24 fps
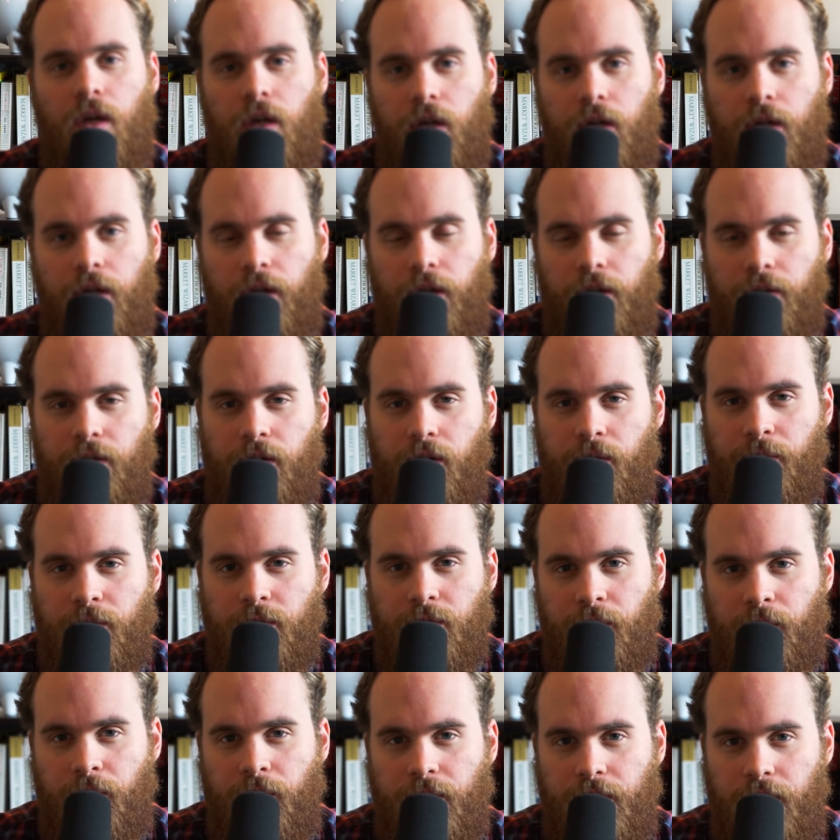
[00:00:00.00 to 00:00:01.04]
Now, the numbers
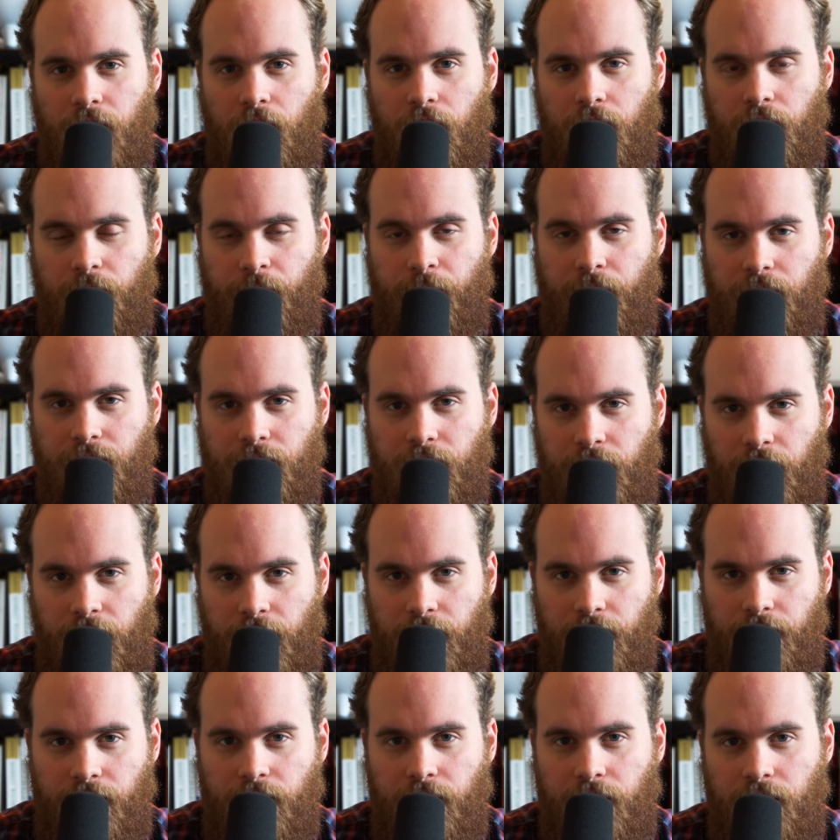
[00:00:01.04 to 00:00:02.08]
I'm going to be talking about
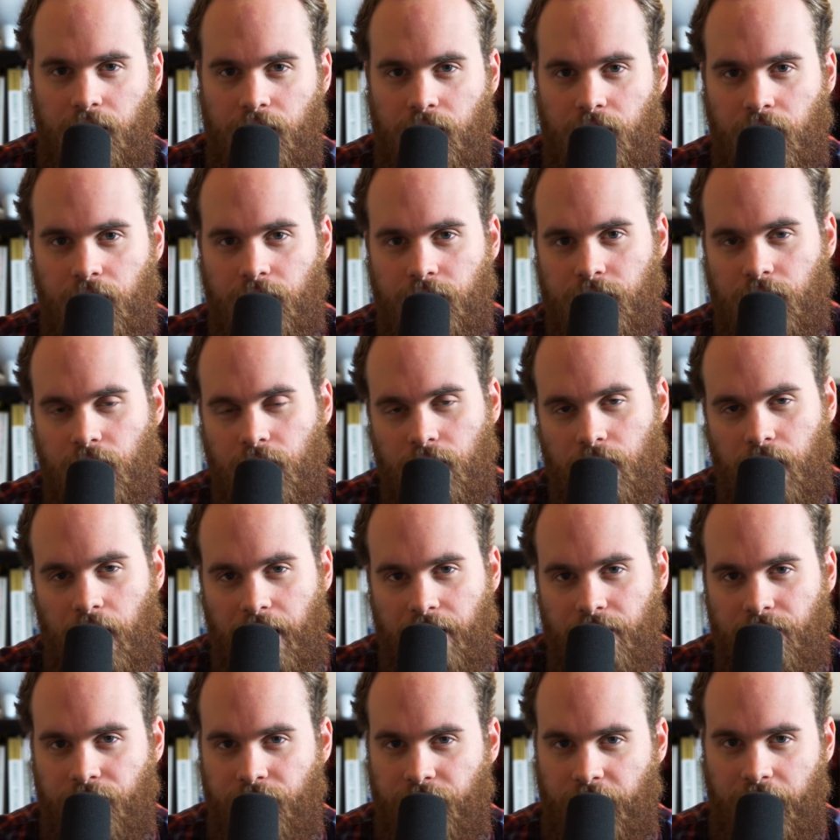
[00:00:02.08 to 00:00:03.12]
today, there's a lot
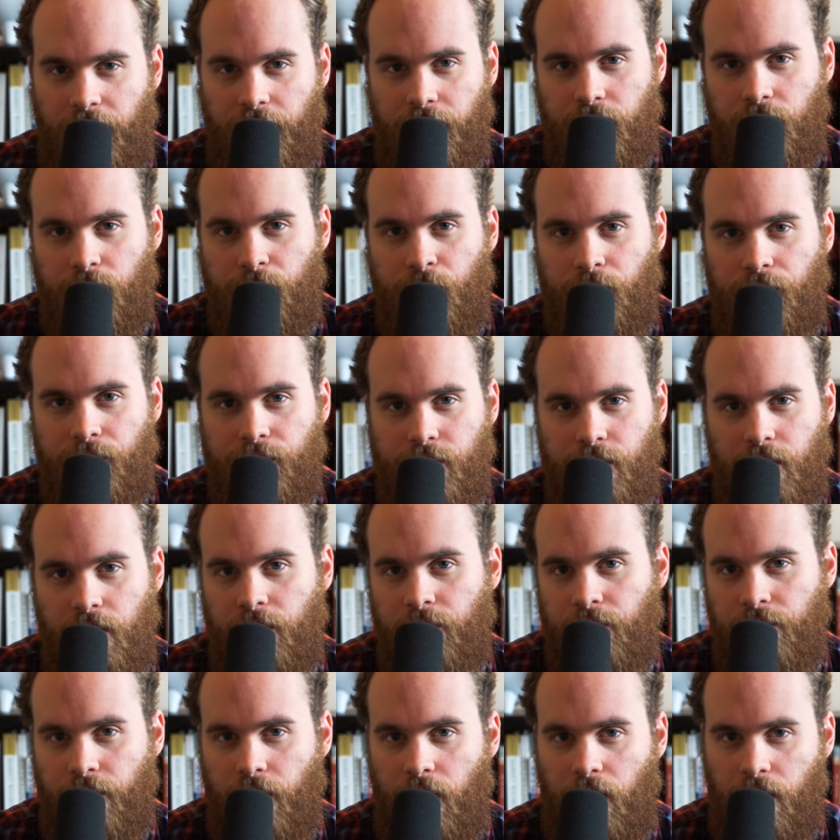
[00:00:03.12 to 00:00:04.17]
of variables
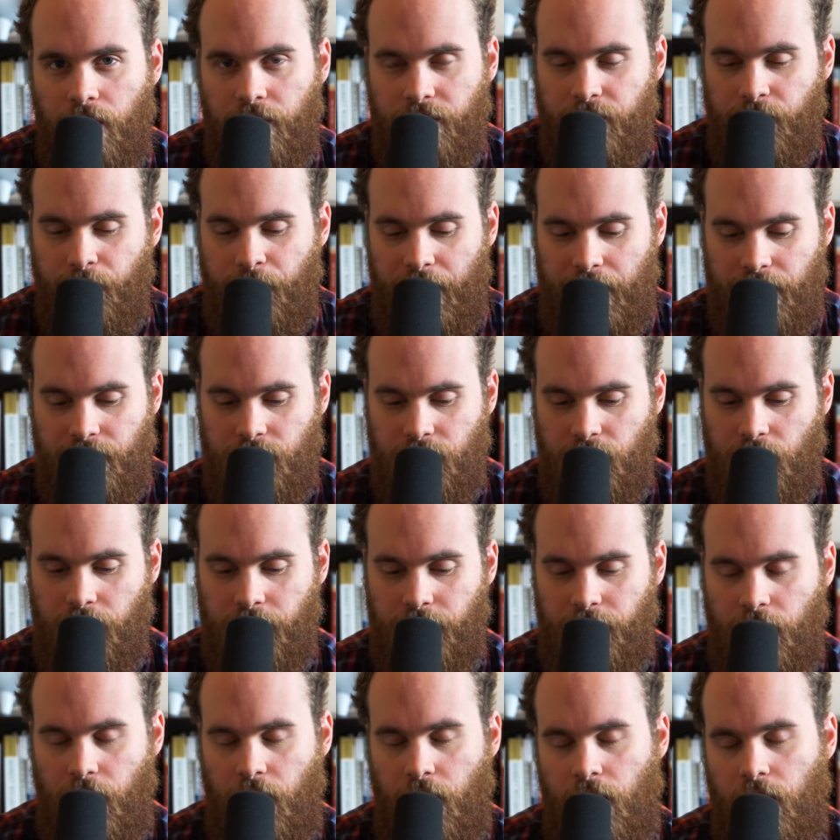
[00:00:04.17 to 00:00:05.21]
involved based
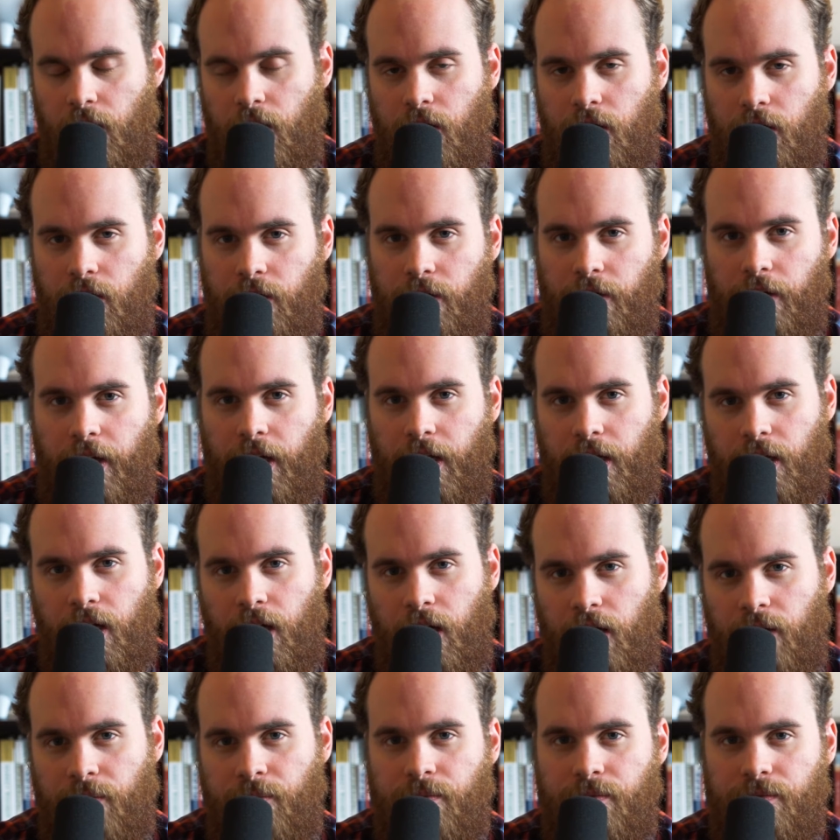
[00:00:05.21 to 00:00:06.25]
on your
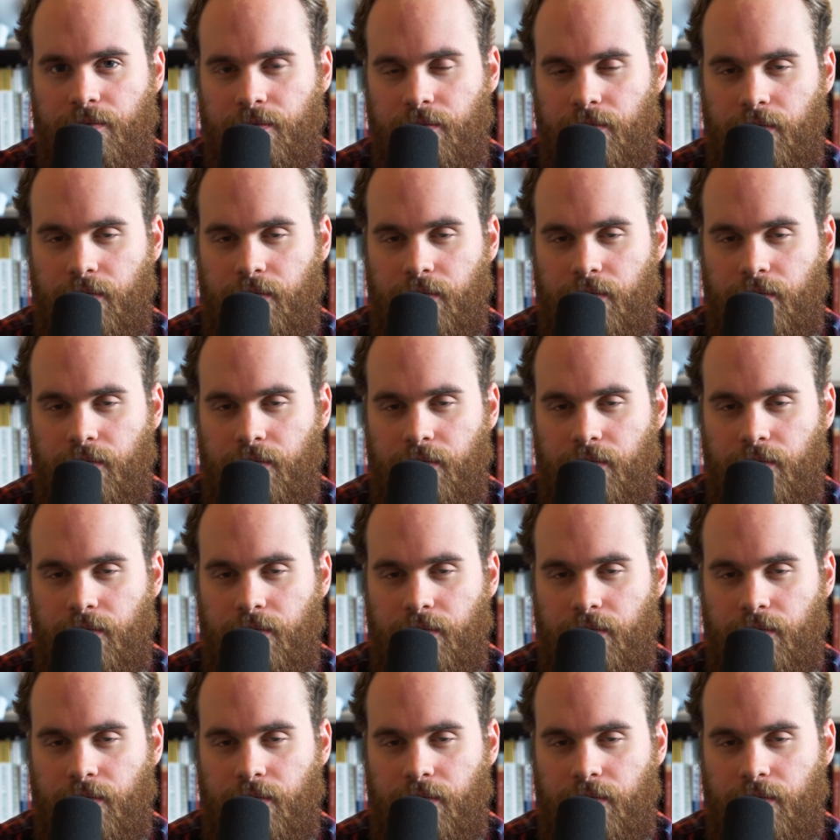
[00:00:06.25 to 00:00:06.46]
income